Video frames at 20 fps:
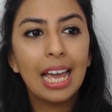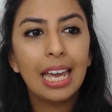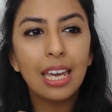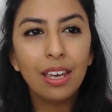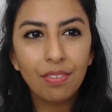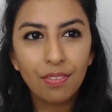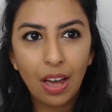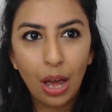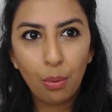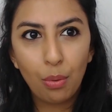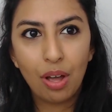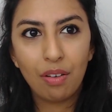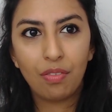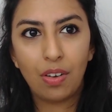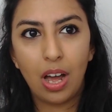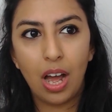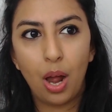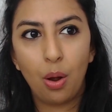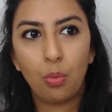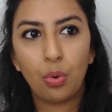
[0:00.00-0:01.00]
If,
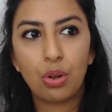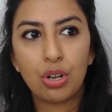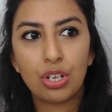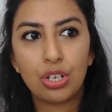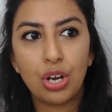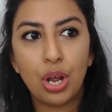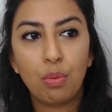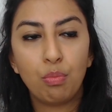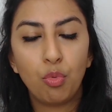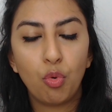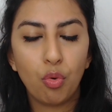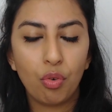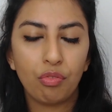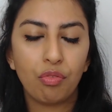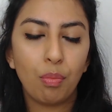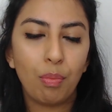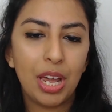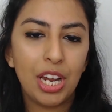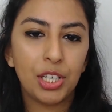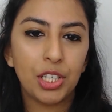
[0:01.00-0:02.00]
however, I want to know more
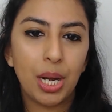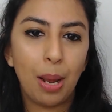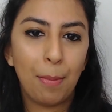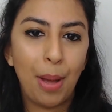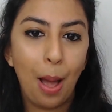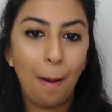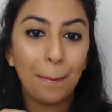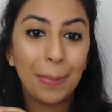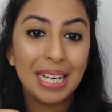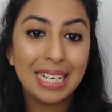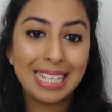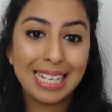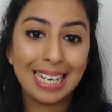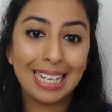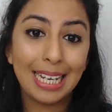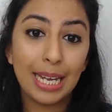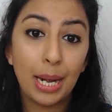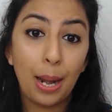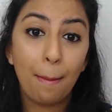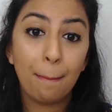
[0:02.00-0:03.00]
information about
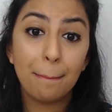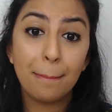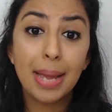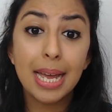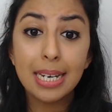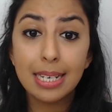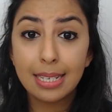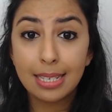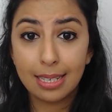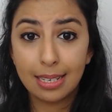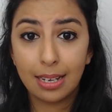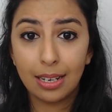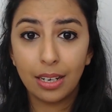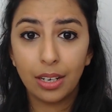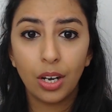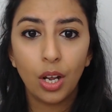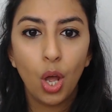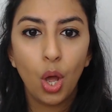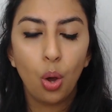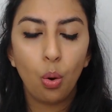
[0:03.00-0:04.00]
particular
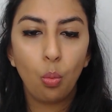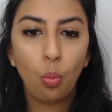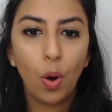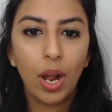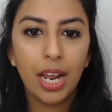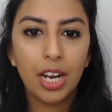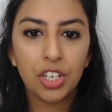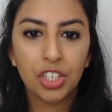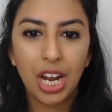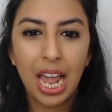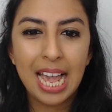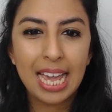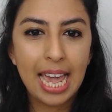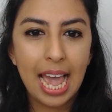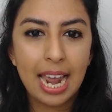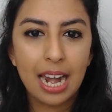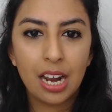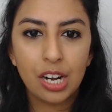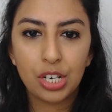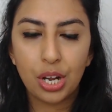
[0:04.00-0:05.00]
medicine, which
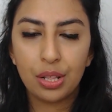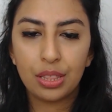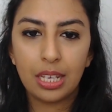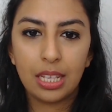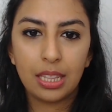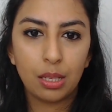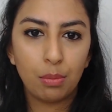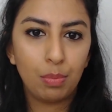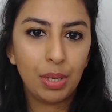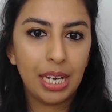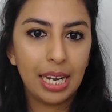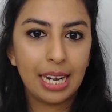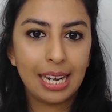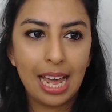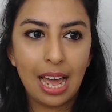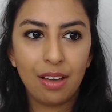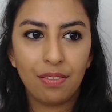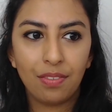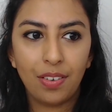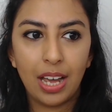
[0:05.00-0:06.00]
again, I don't think the
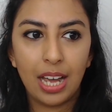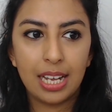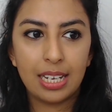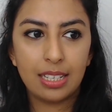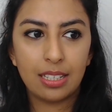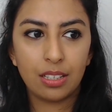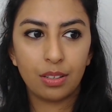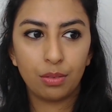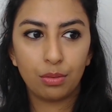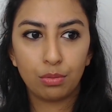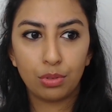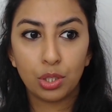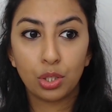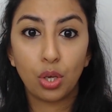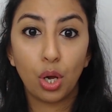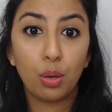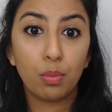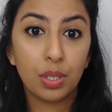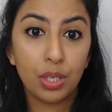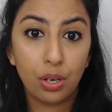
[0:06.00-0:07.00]
BNF has
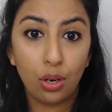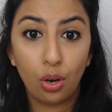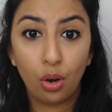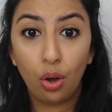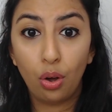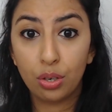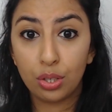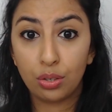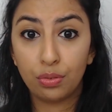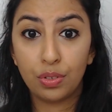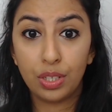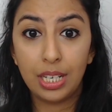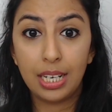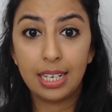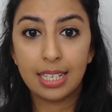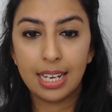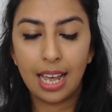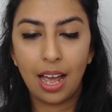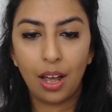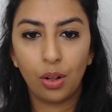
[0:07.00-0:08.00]
scoped in a lot of
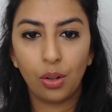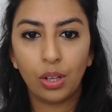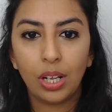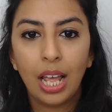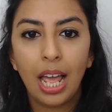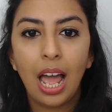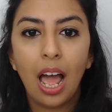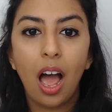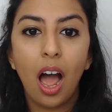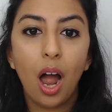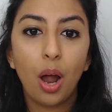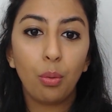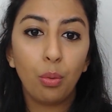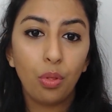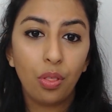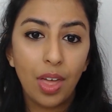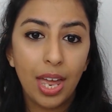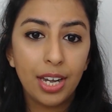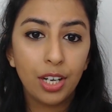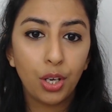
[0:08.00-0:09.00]
detail, I
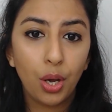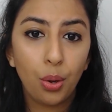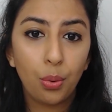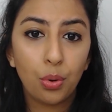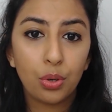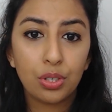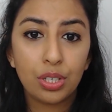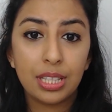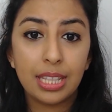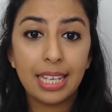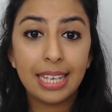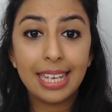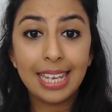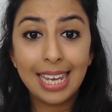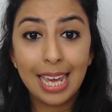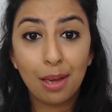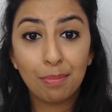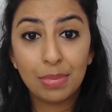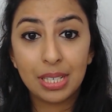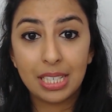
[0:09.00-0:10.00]
will then go onto the
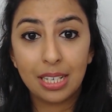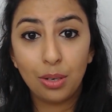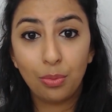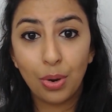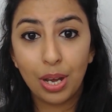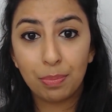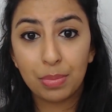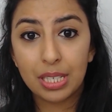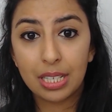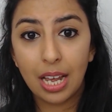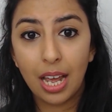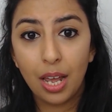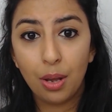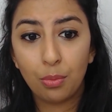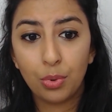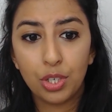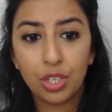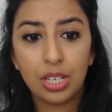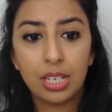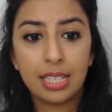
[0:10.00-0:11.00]
EMC website,
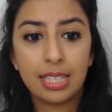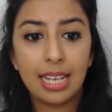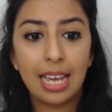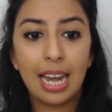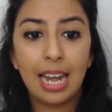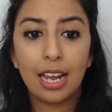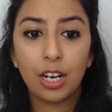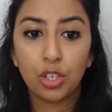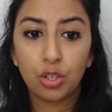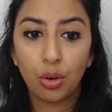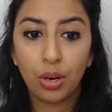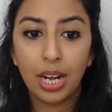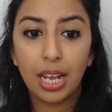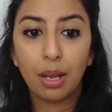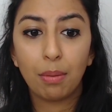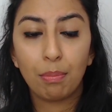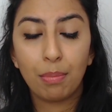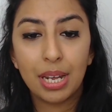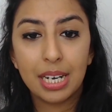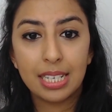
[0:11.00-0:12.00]
which is the
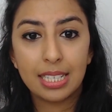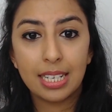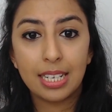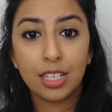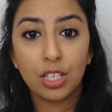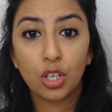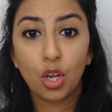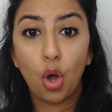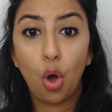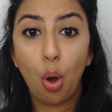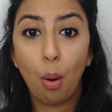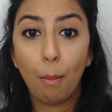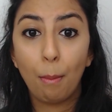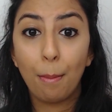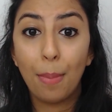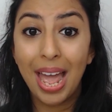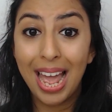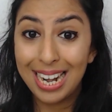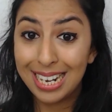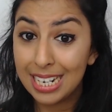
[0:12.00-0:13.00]
Electronic Medicines
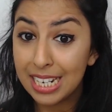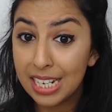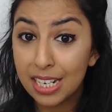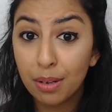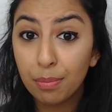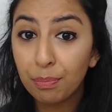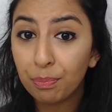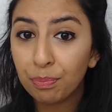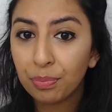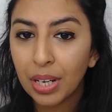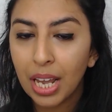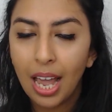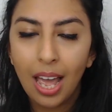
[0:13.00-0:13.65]
Compendium,